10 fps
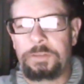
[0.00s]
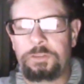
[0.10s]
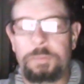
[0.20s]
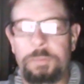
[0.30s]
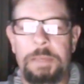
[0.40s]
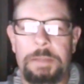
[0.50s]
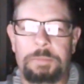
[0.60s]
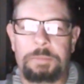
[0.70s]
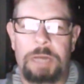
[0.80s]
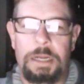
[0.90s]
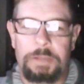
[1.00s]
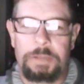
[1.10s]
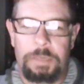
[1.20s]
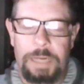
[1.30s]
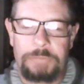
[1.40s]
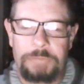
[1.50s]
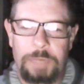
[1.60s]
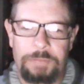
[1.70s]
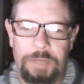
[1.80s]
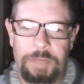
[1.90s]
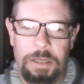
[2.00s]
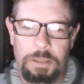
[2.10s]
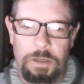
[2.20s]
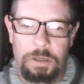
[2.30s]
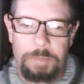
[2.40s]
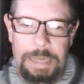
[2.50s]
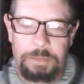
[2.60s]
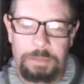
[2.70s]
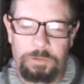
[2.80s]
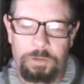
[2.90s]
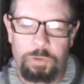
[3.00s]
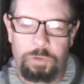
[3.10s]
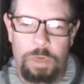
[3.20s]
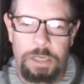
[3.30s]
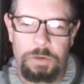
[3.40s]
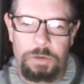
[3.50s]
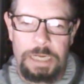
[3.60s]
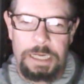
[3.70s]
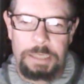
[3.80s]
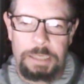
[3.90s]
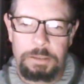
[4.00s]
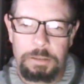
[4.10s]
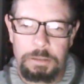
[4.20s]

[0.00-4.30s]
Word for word: It should be about the product anyway. That's what I've said all along back to 2009,